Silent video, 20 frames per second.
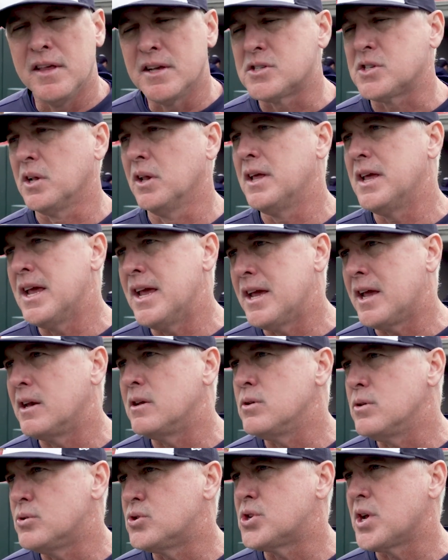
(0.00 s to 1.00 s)
this league
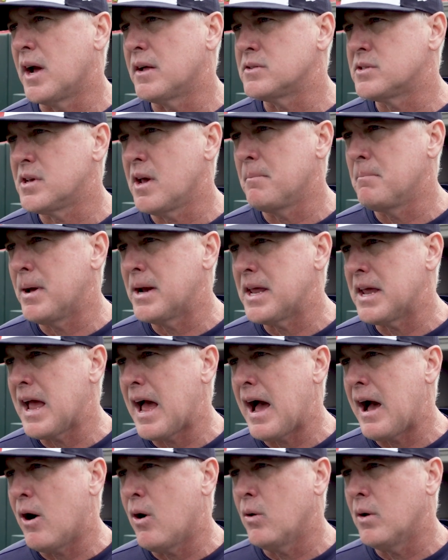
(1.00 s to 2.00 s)
and you shut somebody
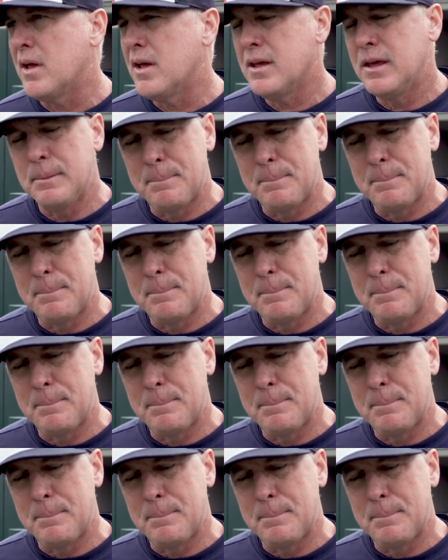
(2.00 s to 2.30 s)
out.